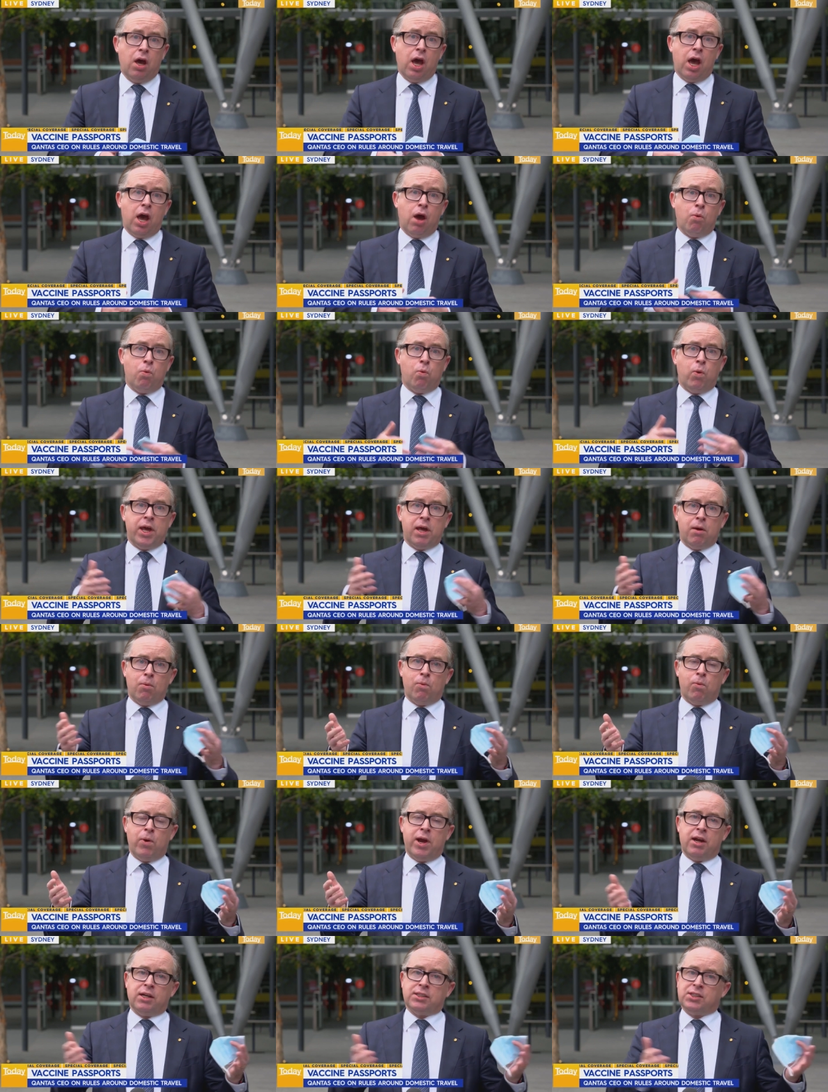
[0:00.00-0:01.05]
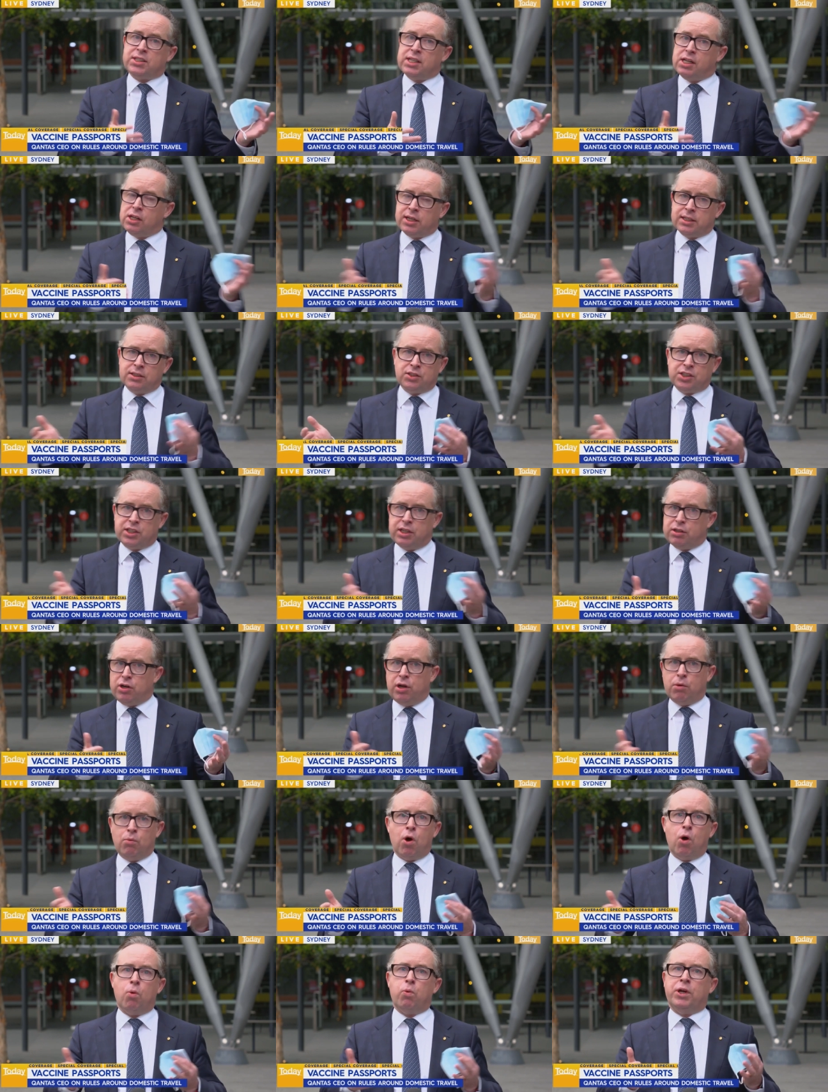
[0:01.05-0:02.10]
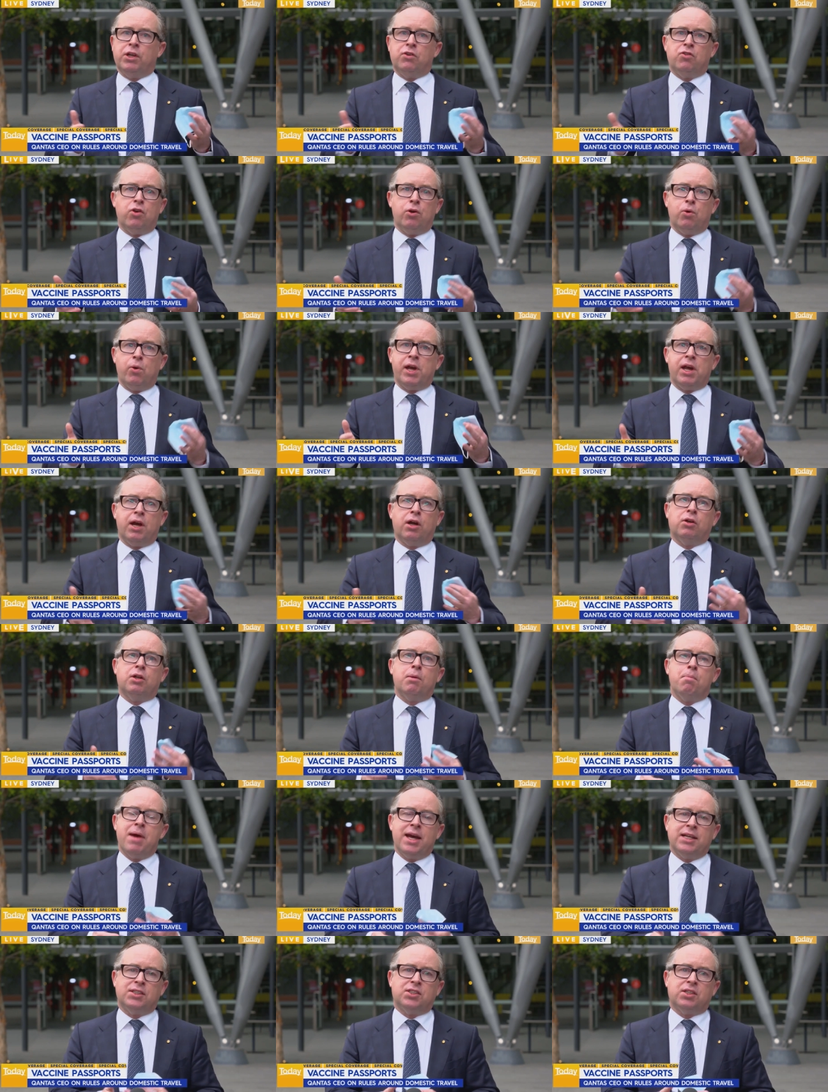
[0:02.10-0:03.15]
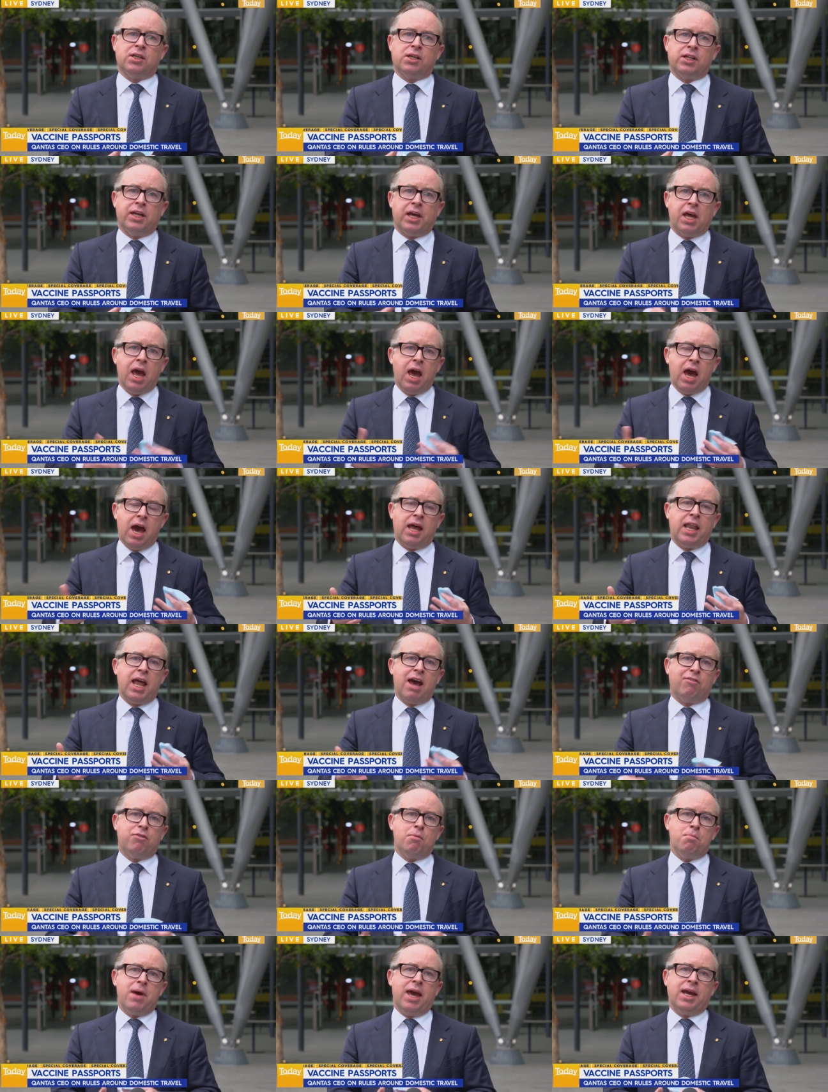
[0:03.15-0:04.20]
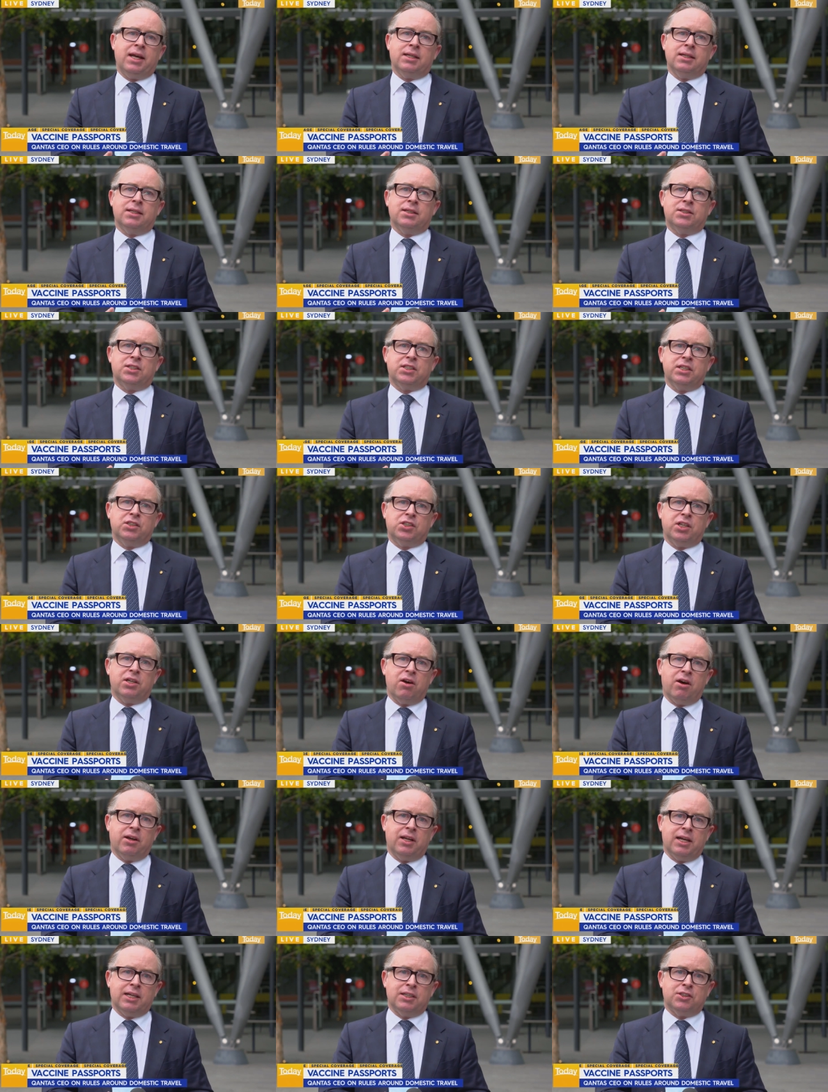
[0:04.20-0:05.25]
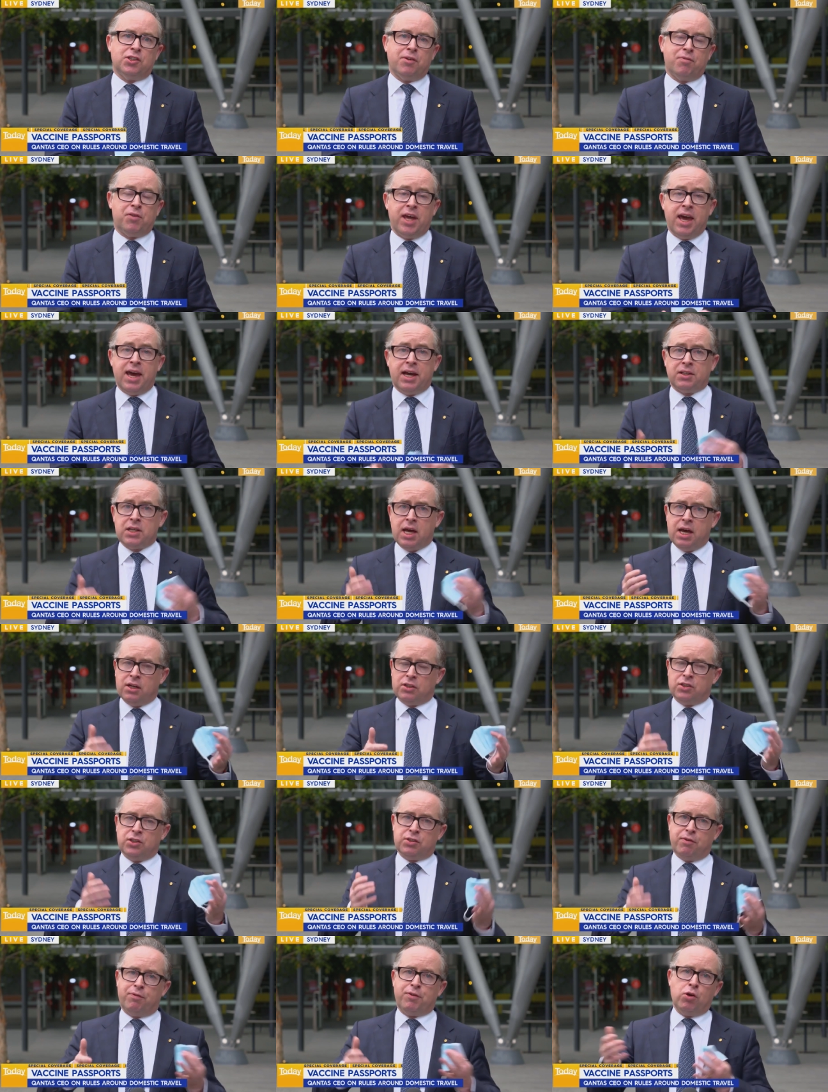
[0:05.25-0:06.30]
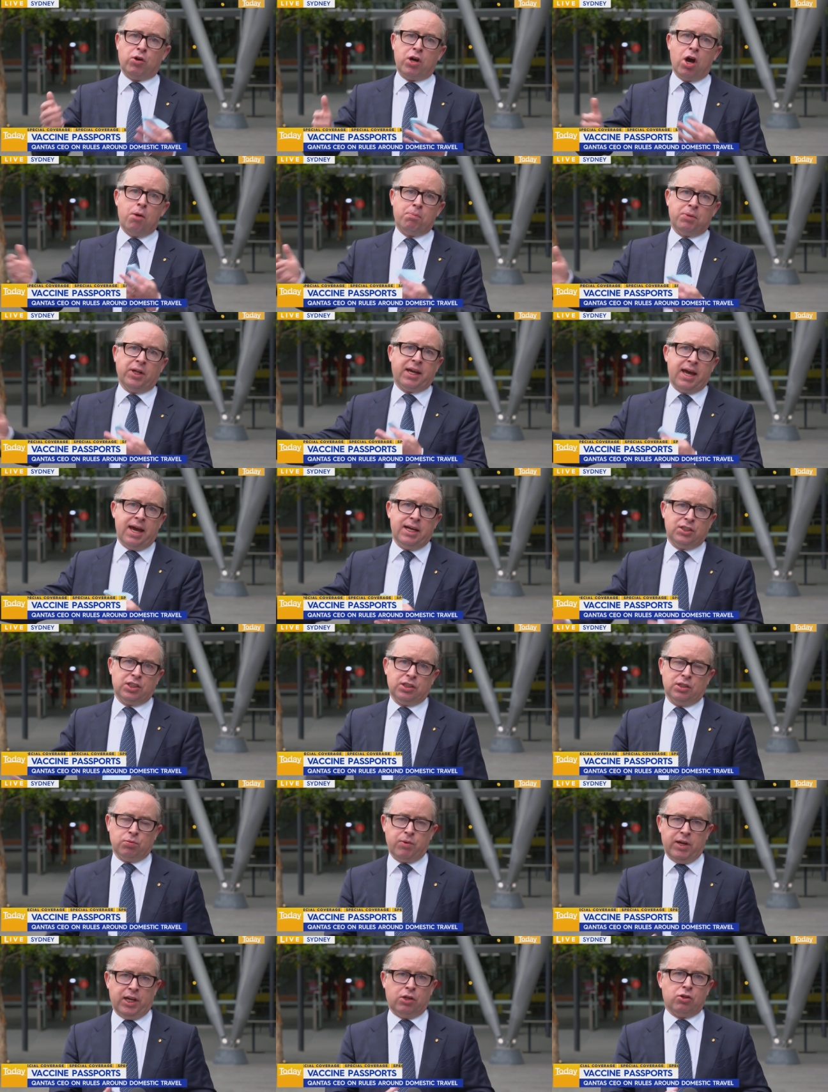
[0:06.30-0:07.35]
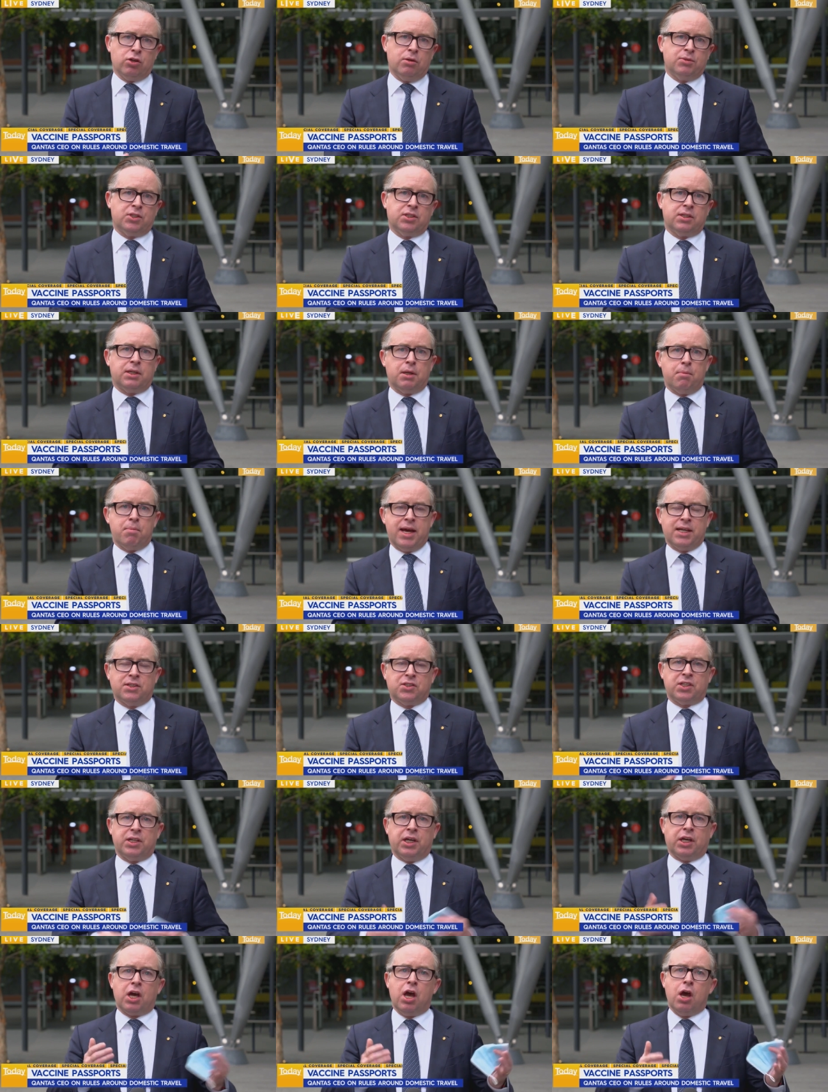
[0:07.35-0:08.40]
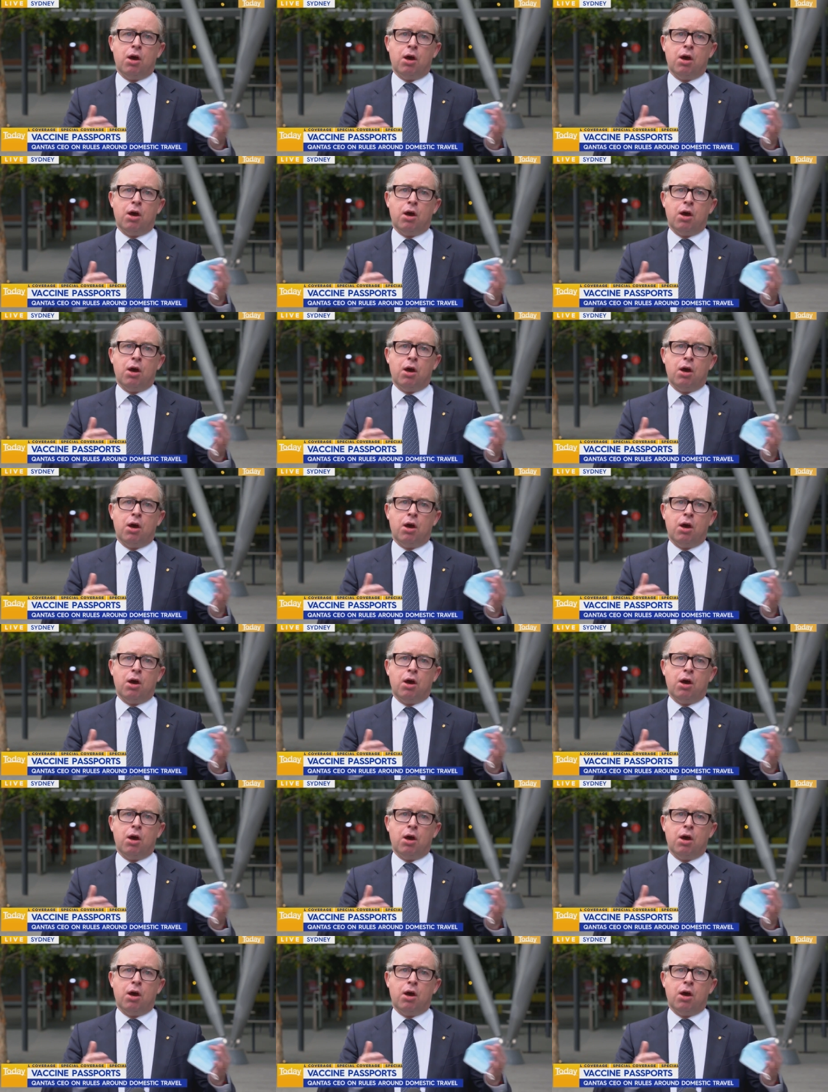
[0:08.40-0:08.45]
We're still considering what we do here domestically and haven't made a decision on it as of yet. There's a few complications when it comes to domestic,